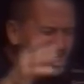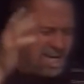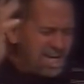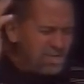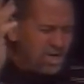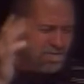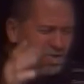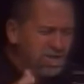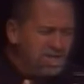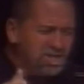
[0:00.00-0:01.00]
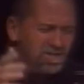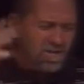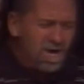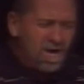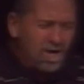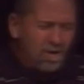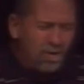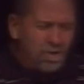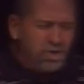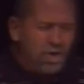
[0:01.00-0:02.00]
in the name of Jesus.
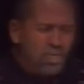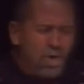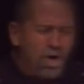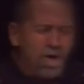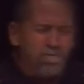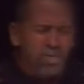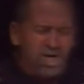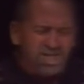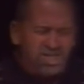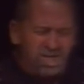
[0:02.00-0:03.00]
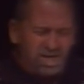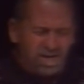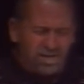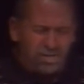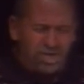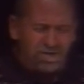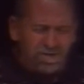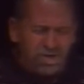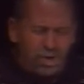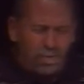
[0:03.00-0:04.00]
Lord, your word brings
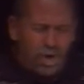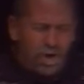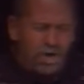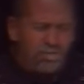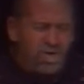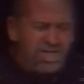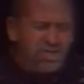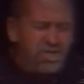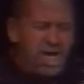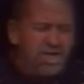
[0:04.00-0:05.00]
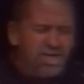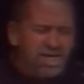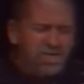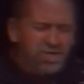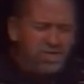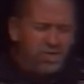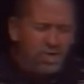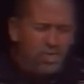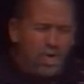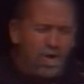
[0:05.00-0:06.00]
deliverance, and your word brings salvation.
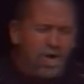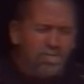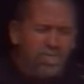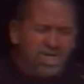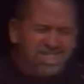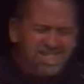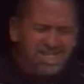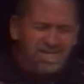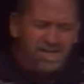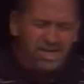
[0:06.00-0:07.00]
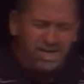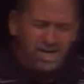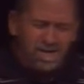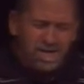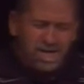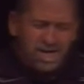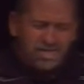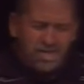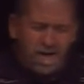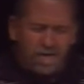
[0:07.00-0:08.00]
Your word brings healing.
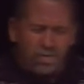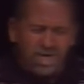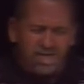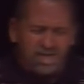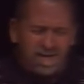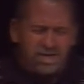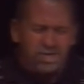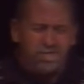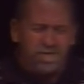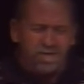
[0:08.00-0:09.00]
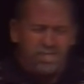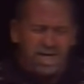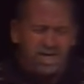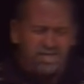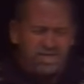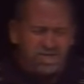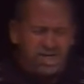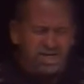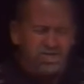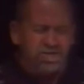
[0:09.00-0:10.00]
Father, we thank you for the
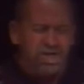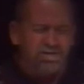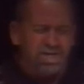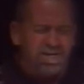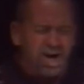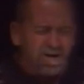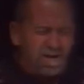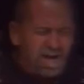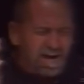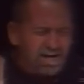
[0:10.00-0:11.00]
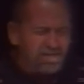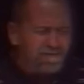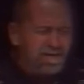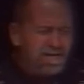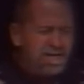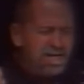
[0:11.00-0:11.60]
manifestation of it in our life